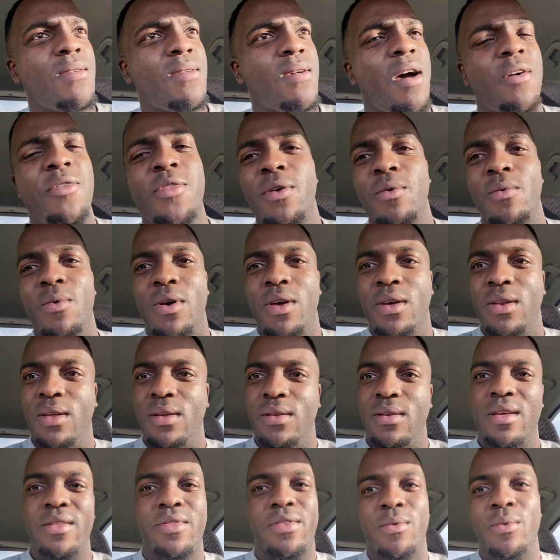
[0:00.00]
I think we're
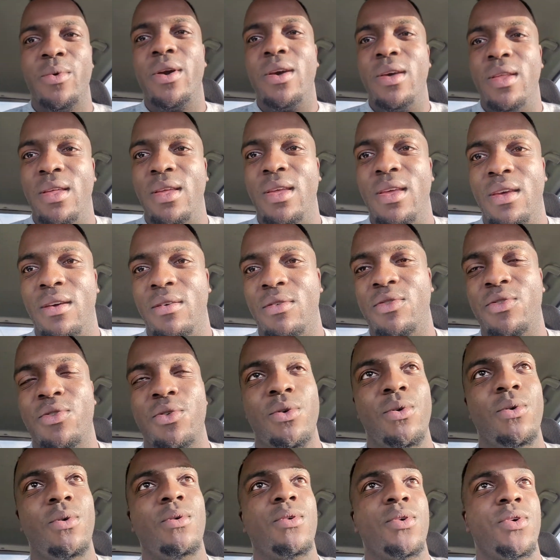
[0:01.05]
gonna eke
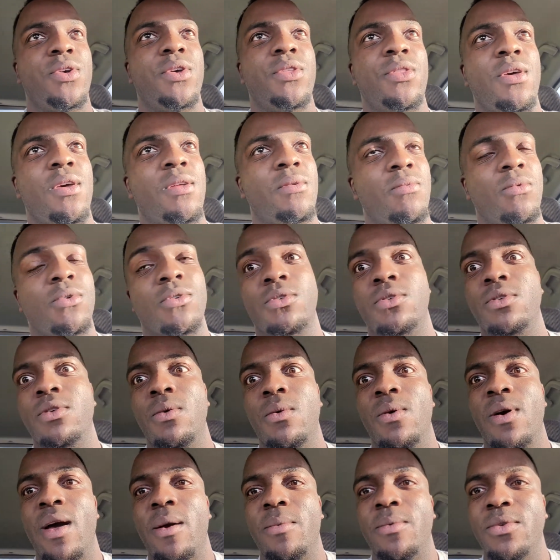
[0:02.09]
through, and then we'll see
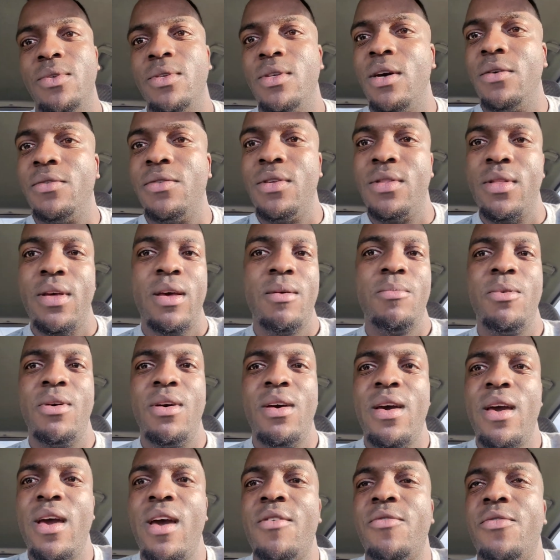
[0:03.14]
what happens after that. But
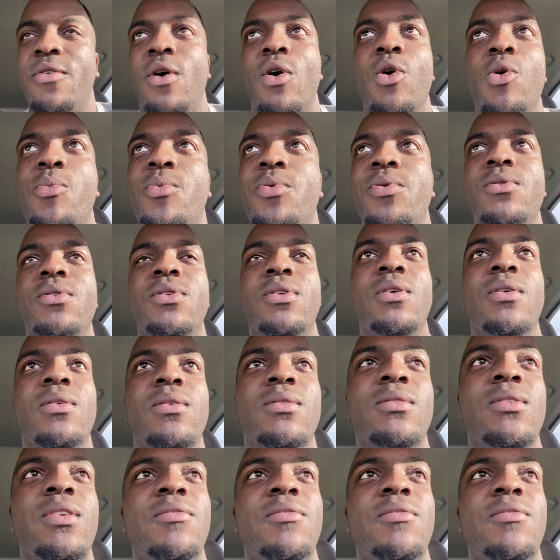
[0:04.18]
I have hope, you know.